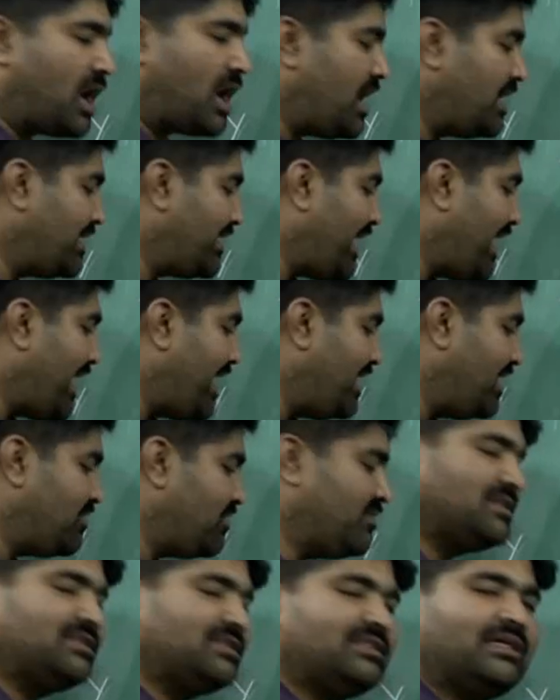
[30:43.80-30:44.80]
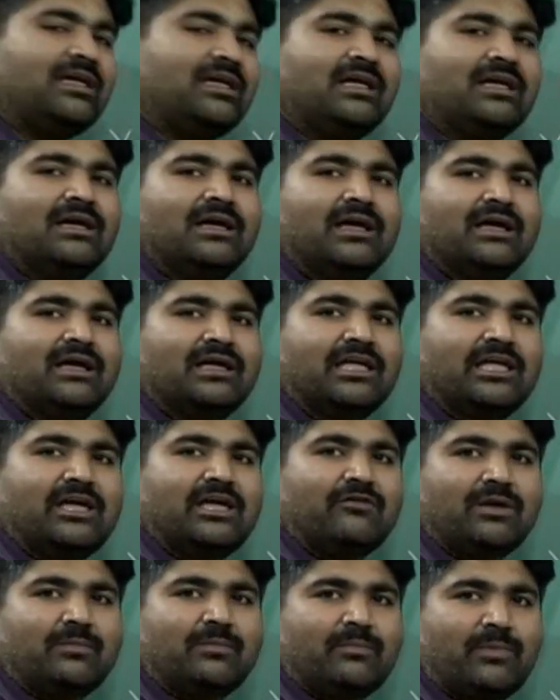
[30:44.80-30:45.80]
is not tallying with the
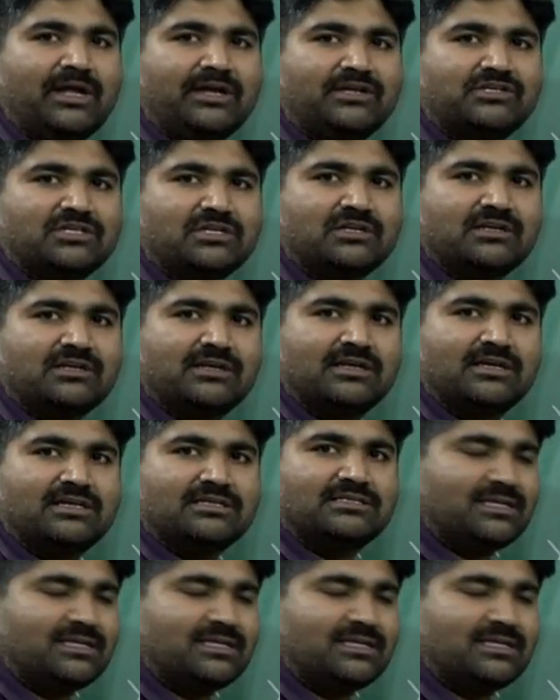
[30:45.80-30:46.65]
given prediction.